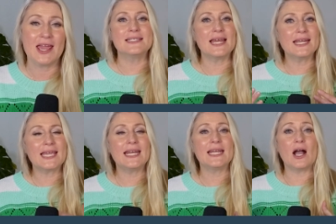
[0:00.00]

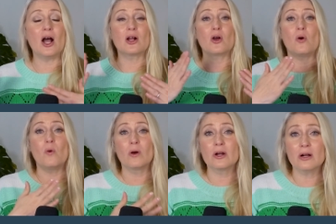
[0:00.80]
dedicating a
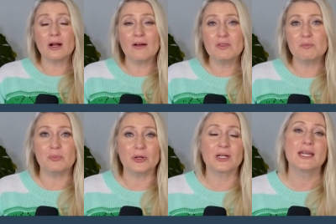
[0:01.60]
quarter of the
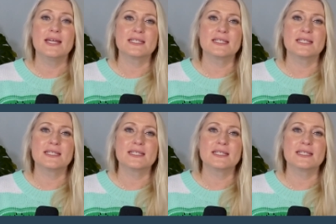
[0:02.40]
book to